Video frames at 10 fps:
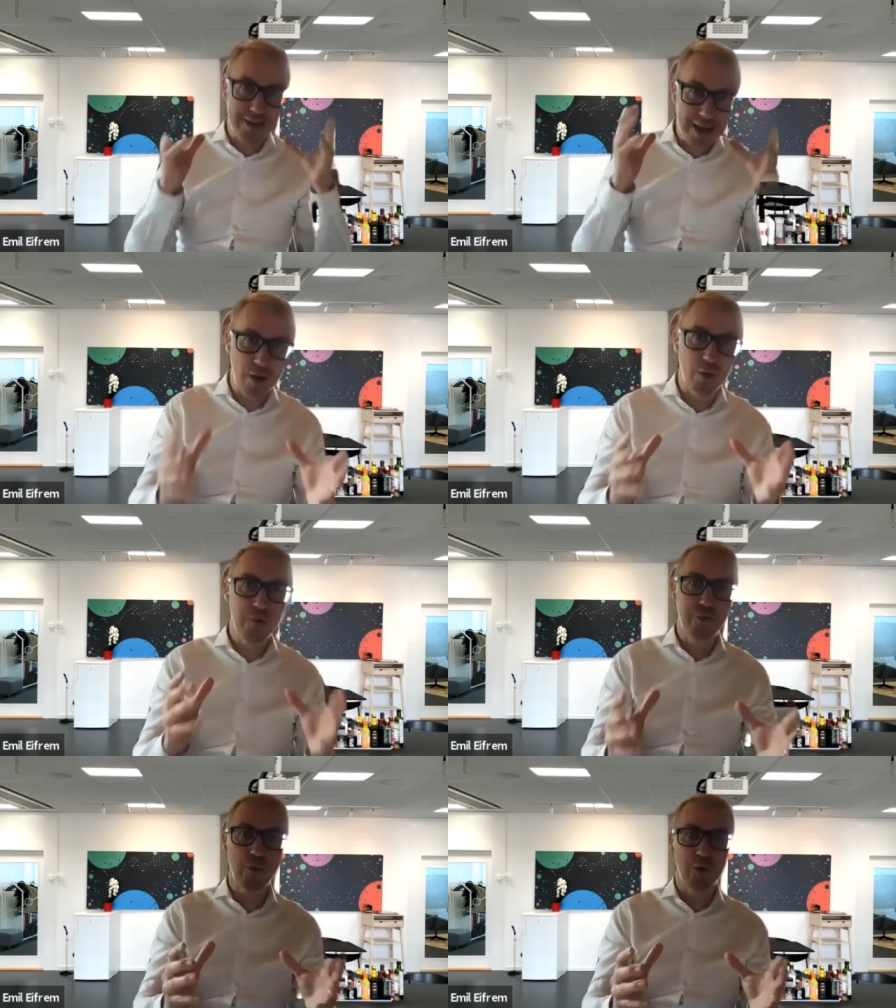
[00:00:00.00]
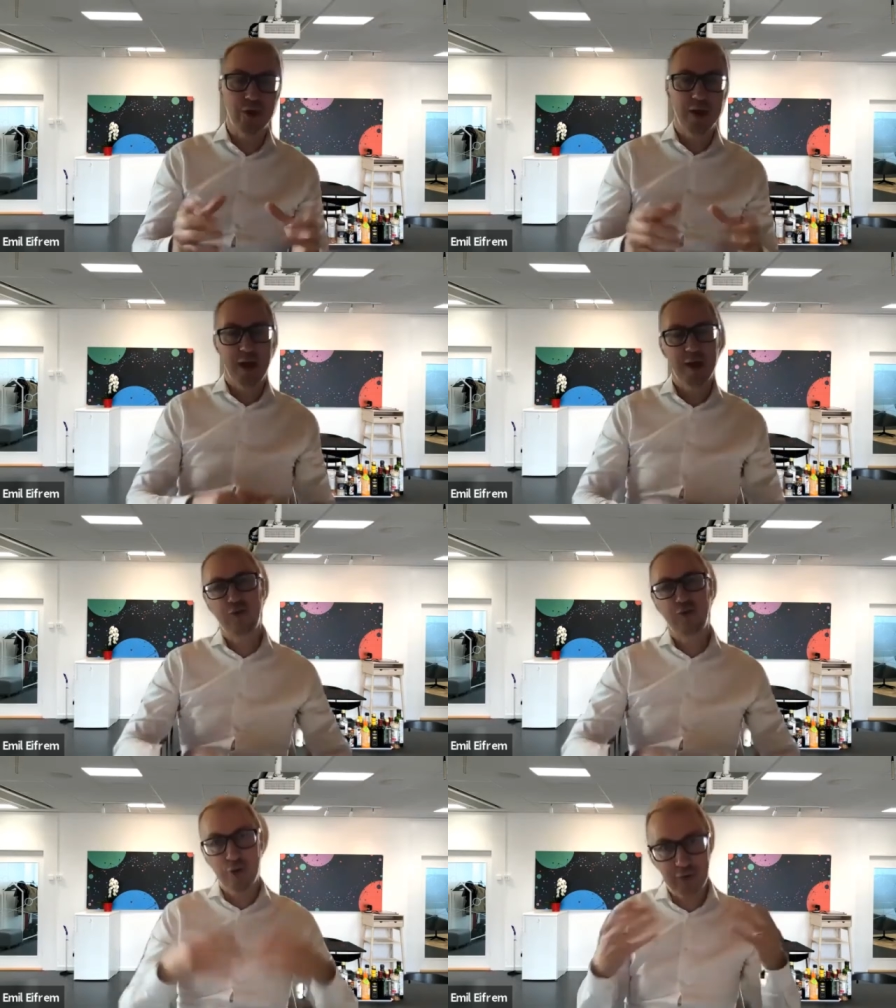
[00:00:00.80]
Now, of course, as it
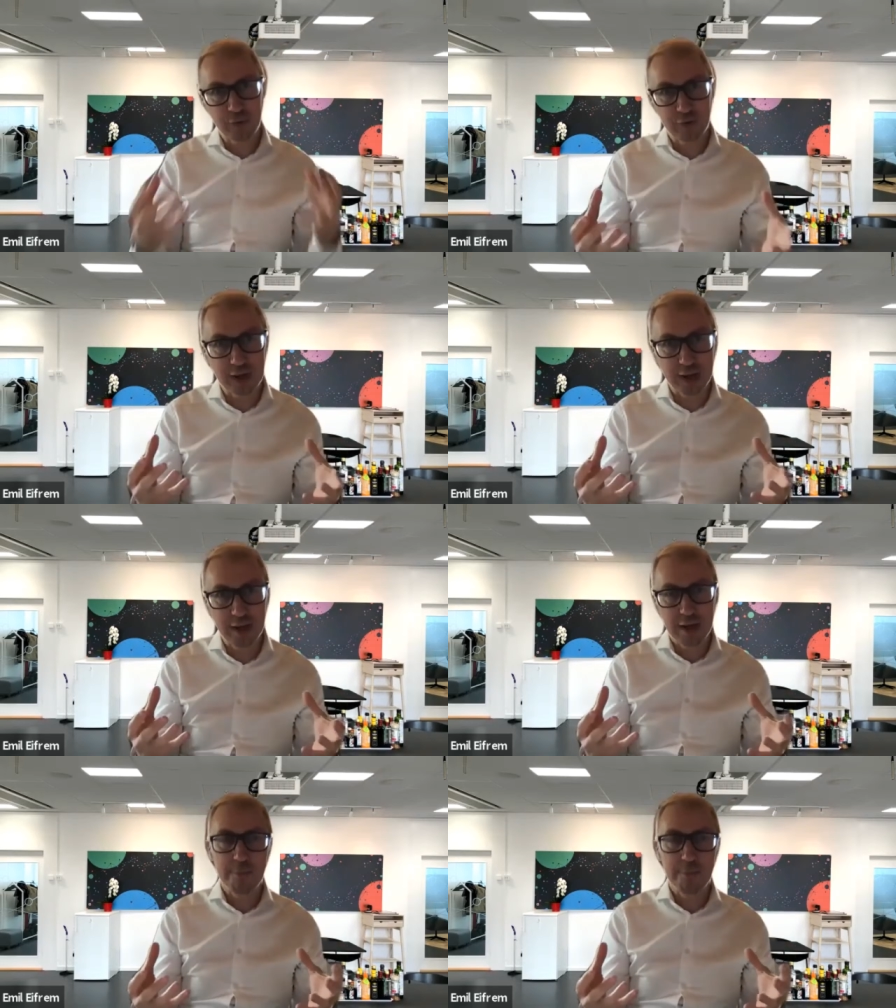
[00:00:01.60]
turns out today,